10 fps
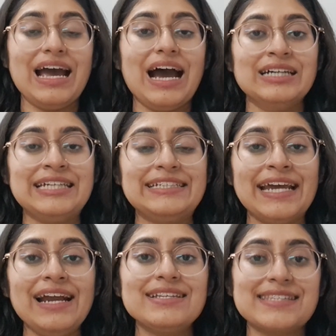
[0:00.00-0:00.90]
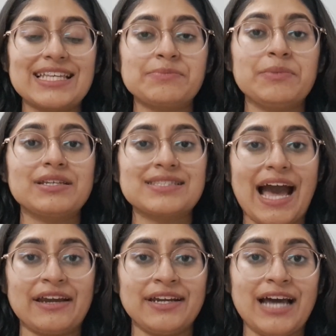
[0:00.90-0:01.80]
A detailed assessment is
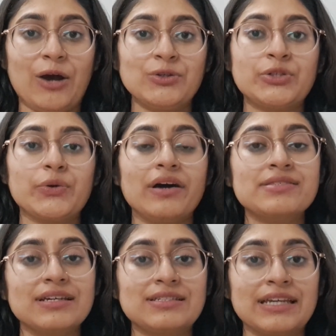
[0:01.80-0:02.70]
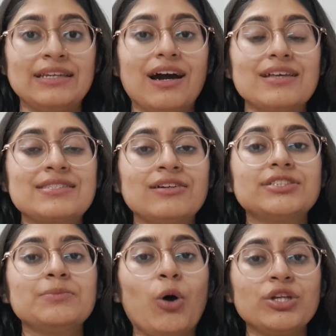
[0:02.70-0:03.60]
carried out to ascertain a
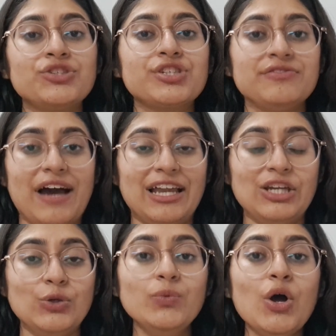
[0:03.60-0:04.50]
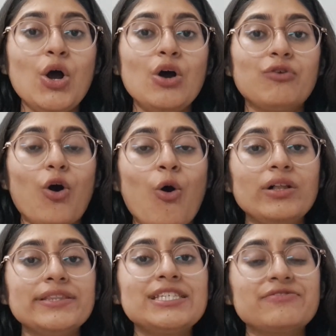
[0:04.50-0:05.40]
certain monetary value for
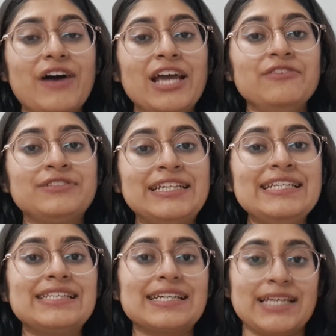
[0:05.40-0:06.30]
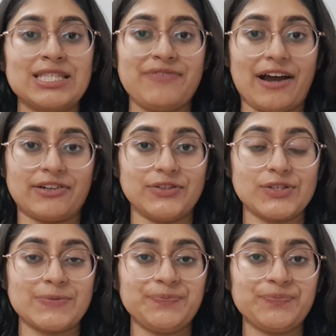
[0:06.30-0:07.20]
all these 5 key success
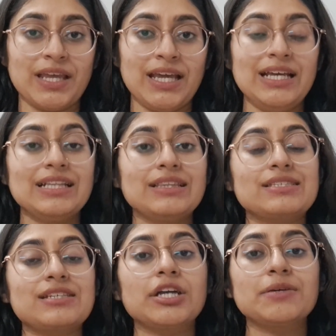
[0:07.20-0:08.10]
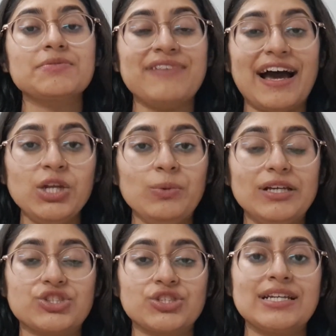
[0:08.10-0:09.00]
factors. The startup's
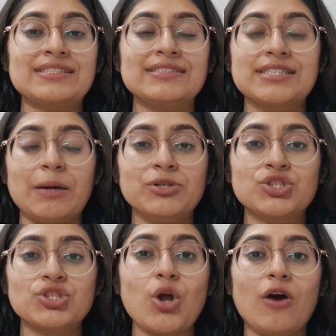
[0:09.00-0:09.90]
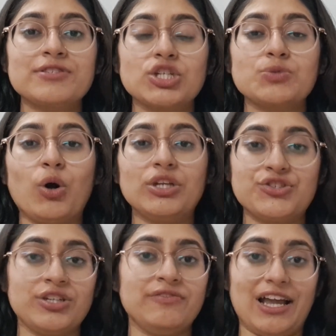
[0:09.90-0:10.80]
valuation is the summation of such
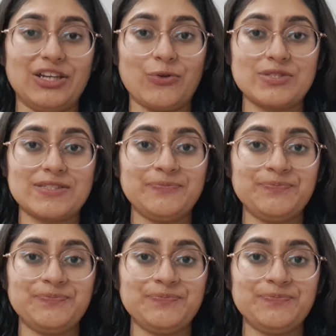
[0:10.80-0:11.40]
monetary values.